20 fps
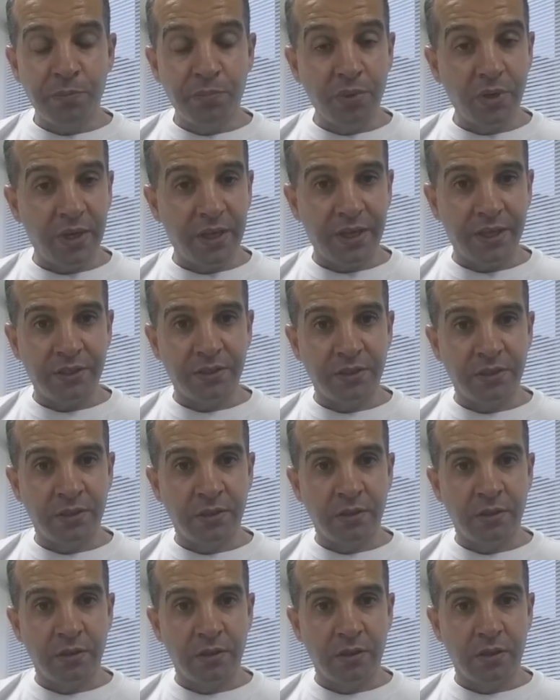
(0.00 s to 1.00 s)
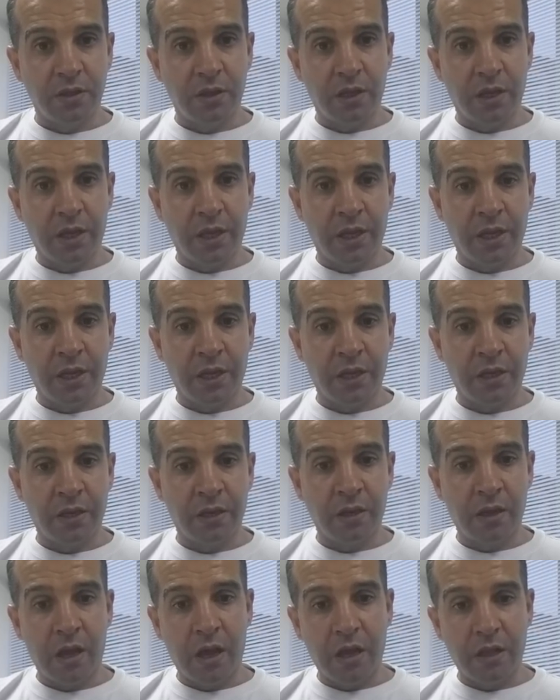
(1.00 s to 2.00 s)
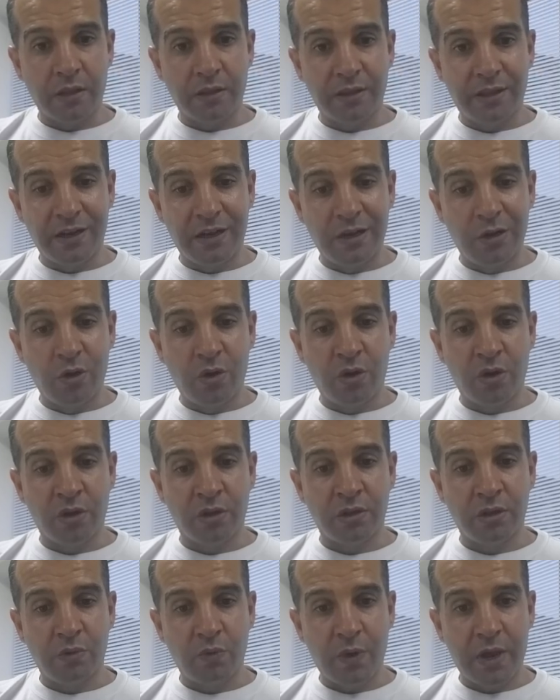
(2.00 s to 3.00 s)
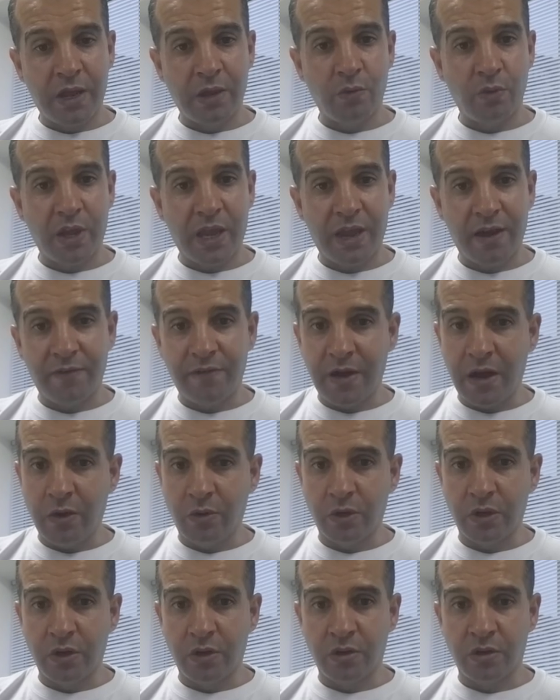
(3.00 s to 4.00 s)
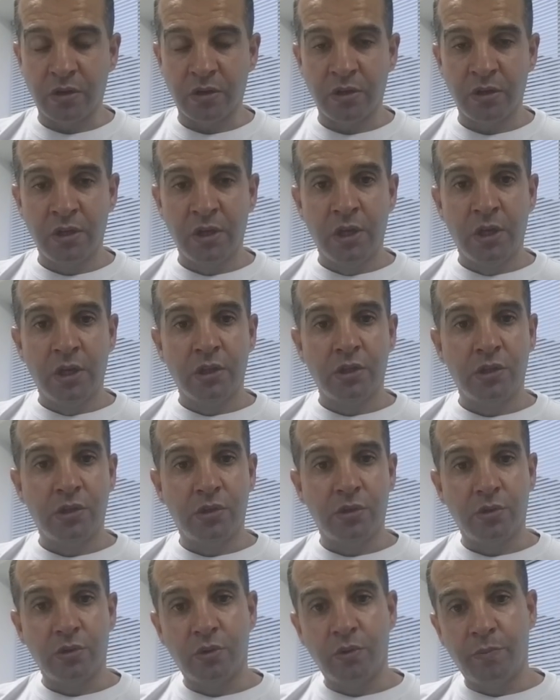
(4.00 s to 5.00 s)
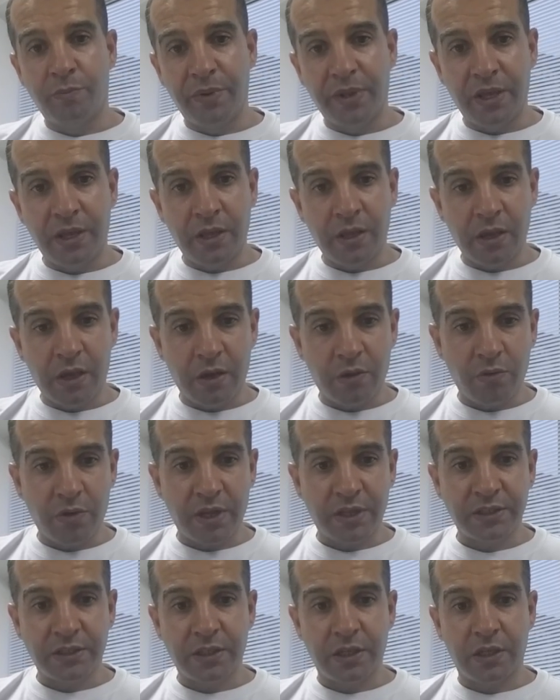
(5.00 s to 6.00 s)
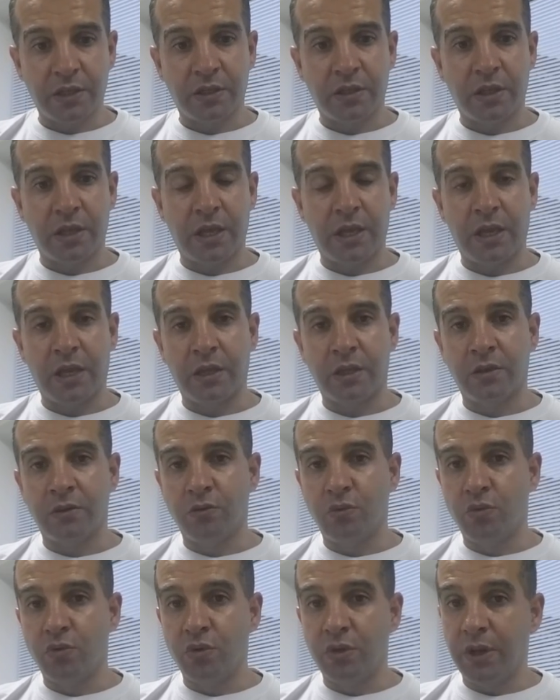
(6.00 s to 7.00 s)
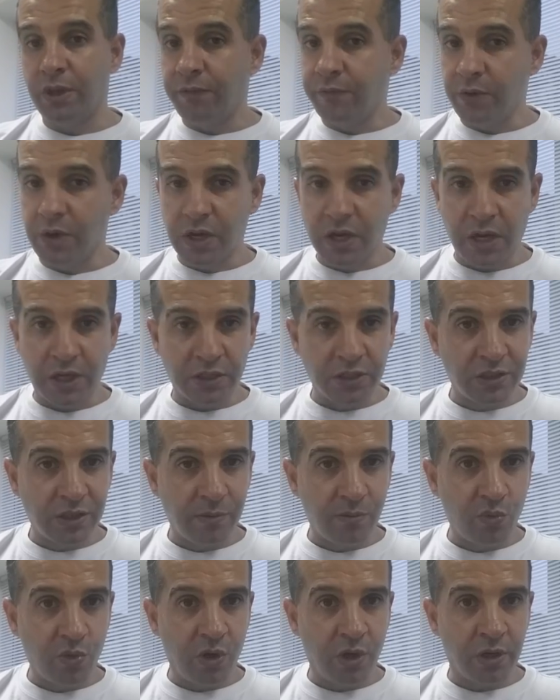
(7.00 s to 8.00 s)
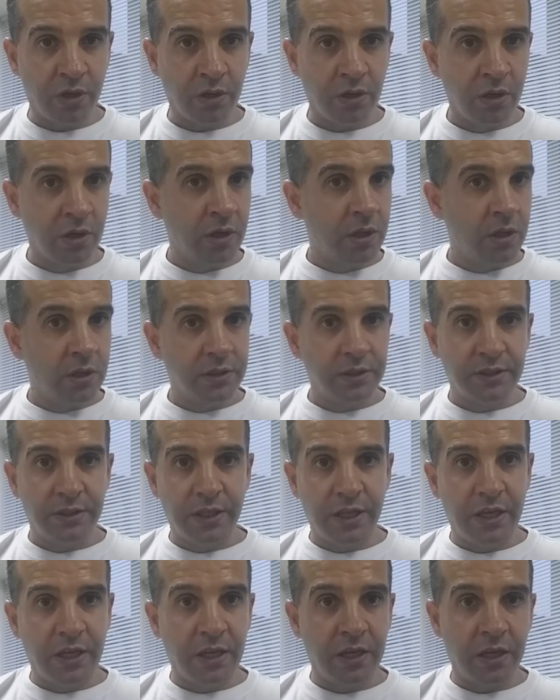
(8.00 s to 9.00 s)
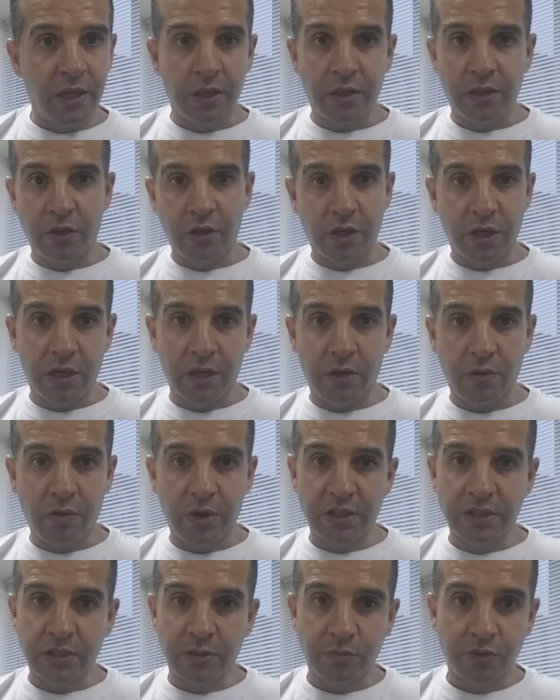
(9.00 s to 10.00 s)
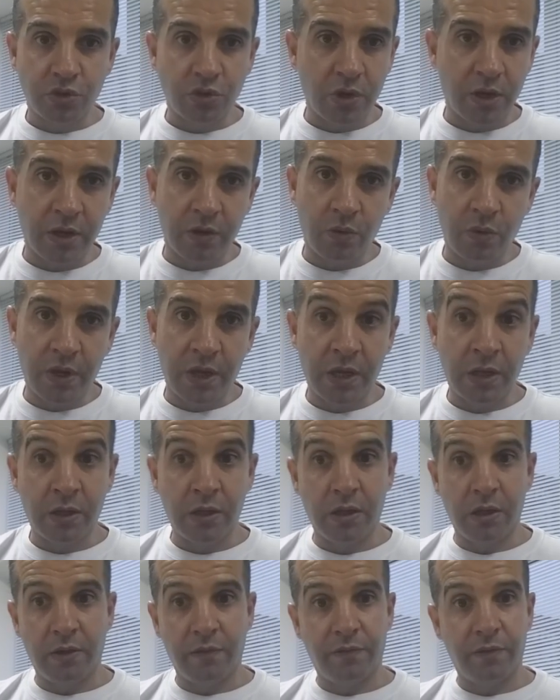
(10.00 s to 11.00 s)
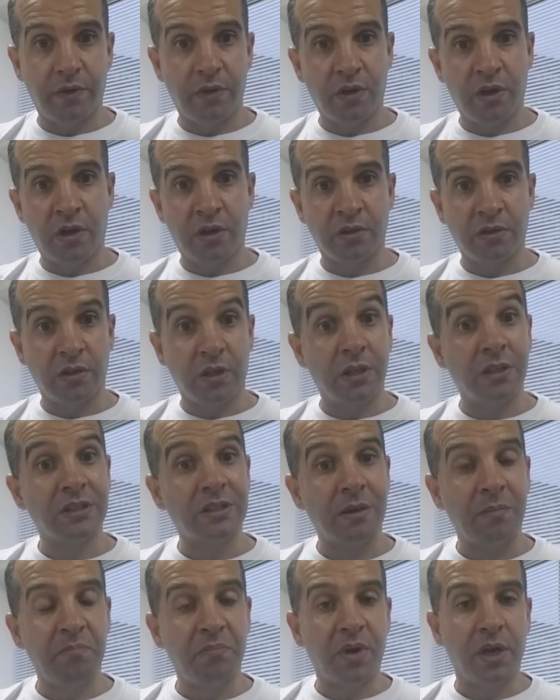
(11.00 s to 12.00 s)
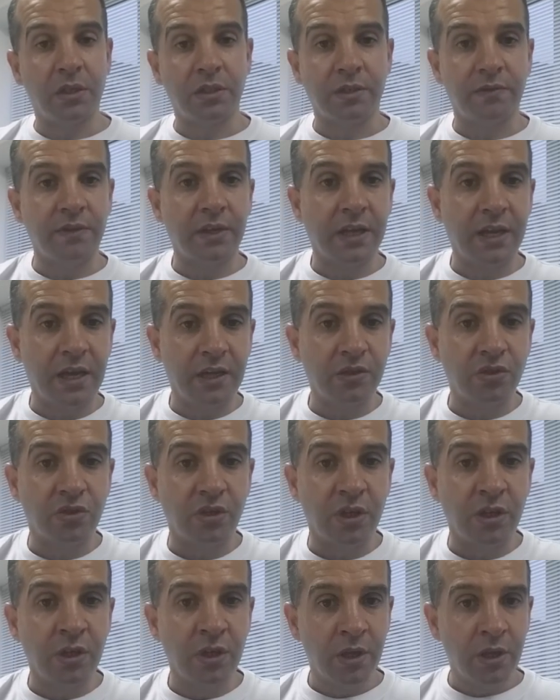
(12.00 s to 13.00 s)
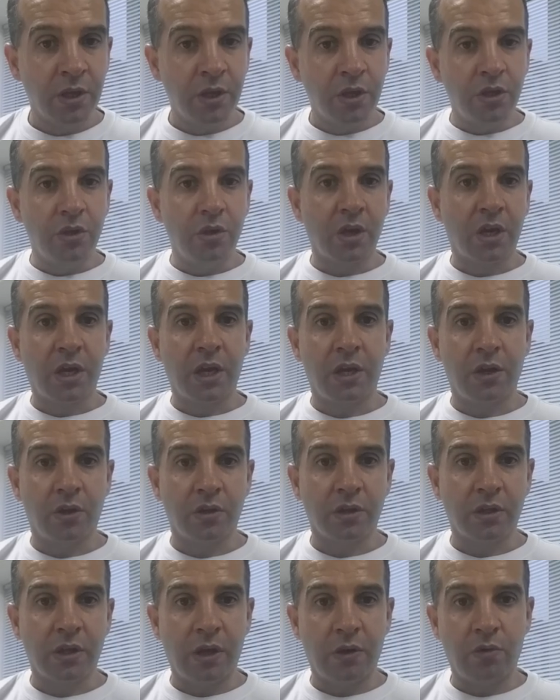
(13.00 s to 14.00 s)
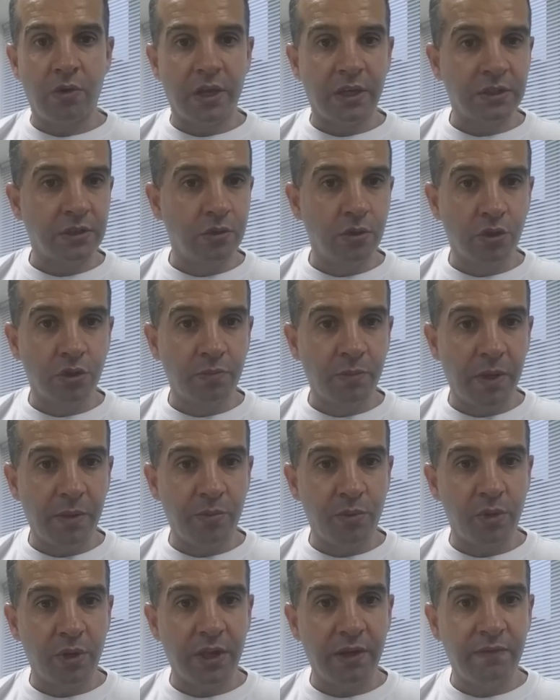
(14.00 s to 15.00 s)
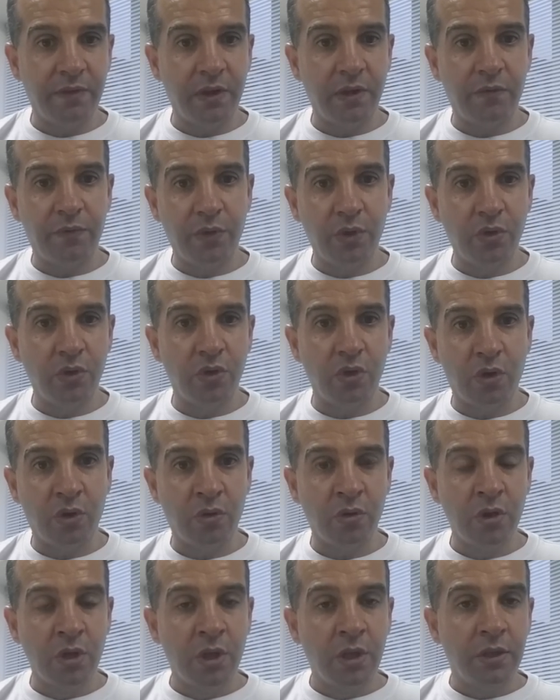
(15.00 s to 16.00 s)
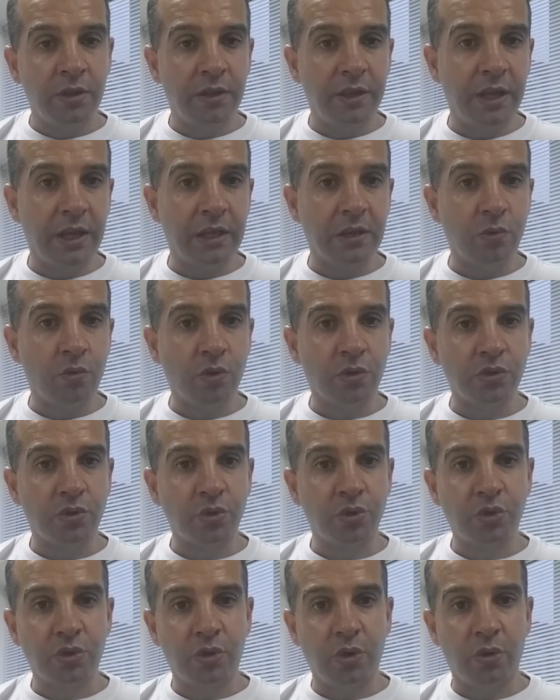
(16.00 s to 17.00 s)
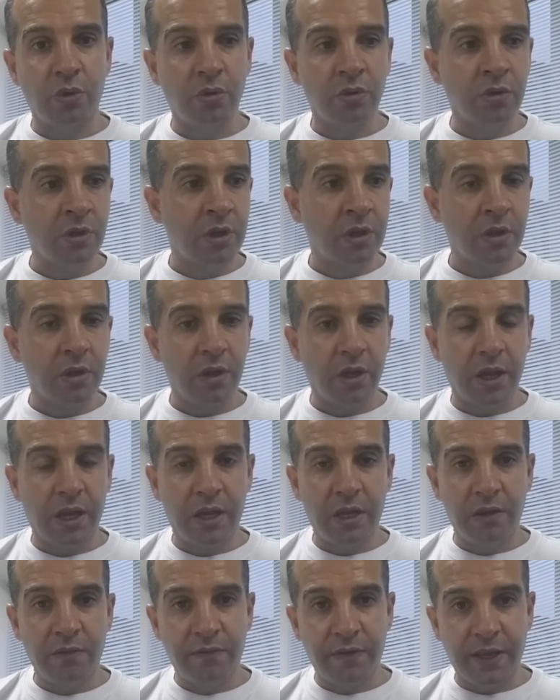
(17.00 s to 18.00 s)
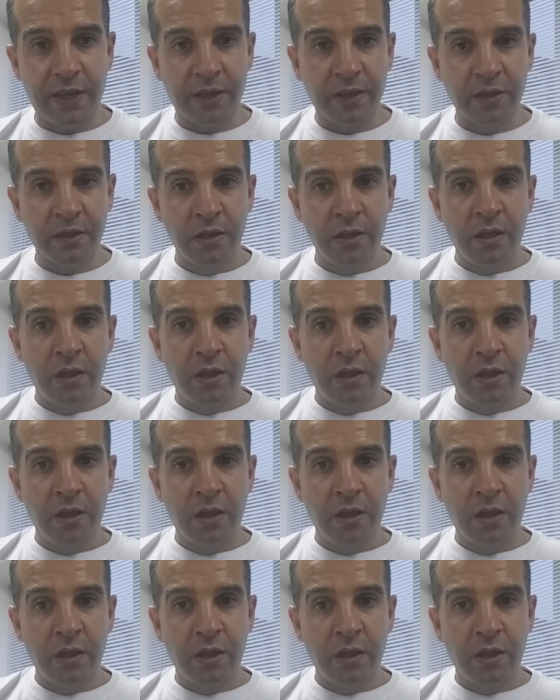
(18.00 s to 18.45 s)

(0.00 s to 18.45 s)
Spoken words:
police and the law, the way we have our law to be arrested. And only if you catch someone stealing it, you can arrest them straight away. If you're not in some parts of the country, you cannot arrest those people, even if you know they are the ones who stole anything.